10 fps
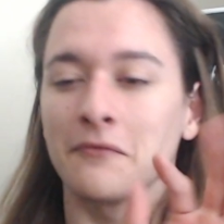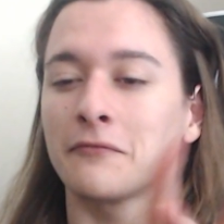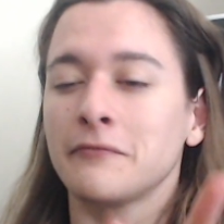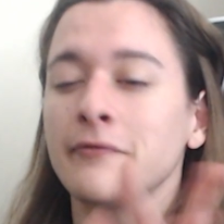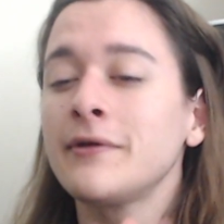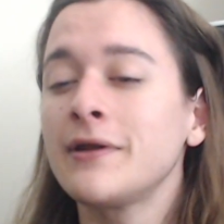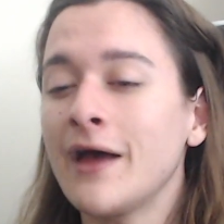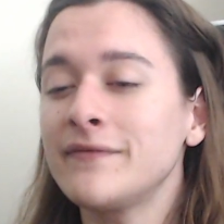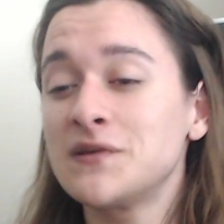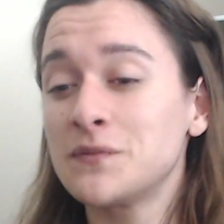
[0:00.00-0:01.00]
we are gonna
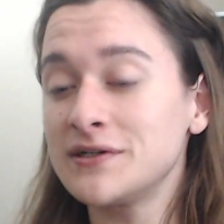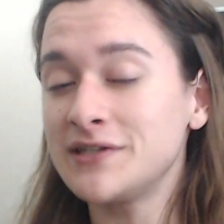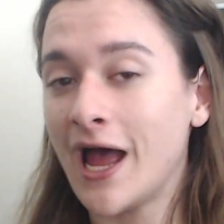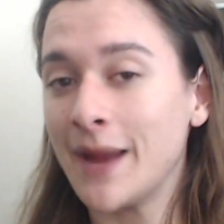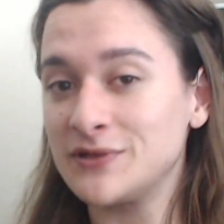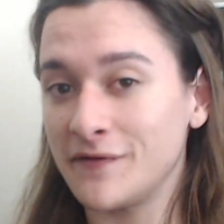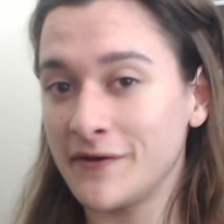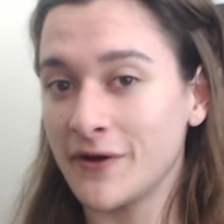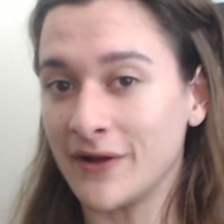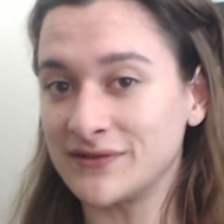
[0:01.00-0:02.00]
have some more time to
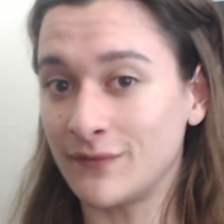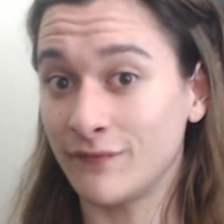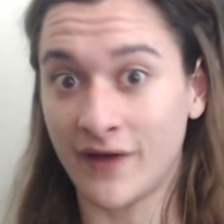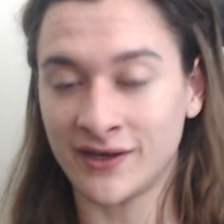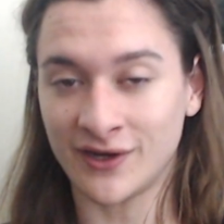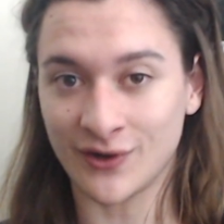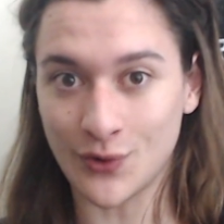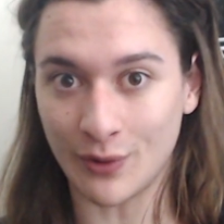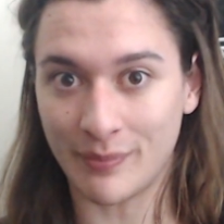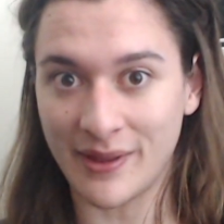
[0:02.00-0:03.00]
figure out some fun and
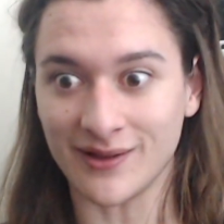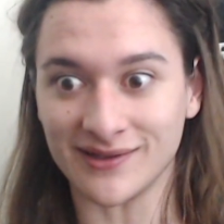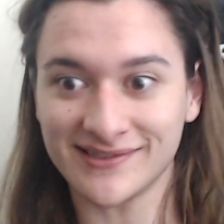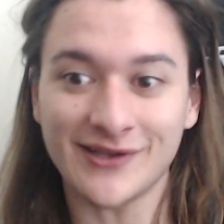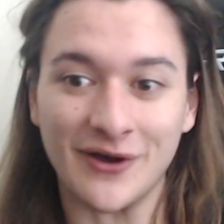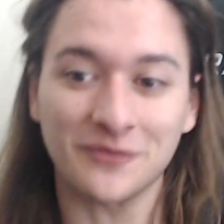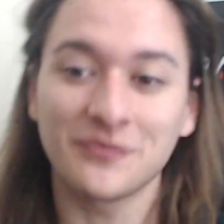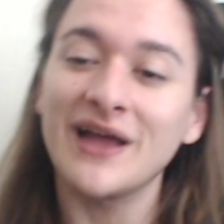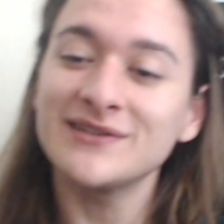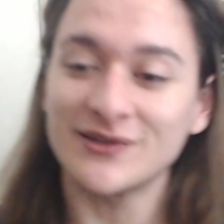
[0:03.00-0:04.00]
cool builds, so
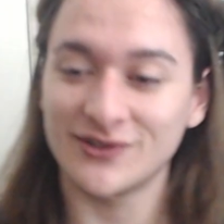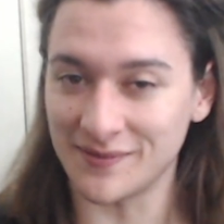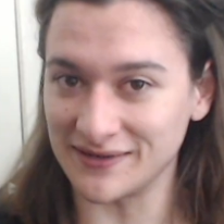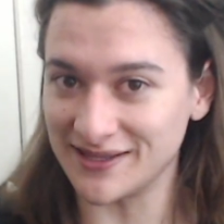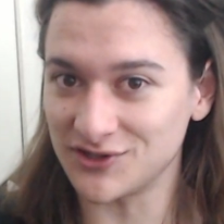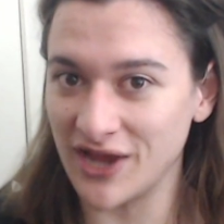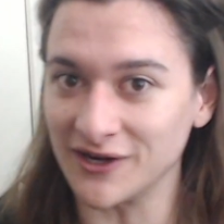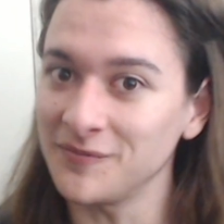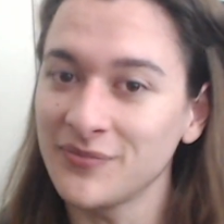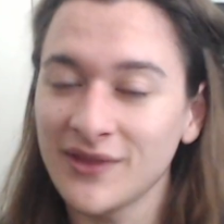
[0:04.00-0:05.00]
that's also coming to the channel.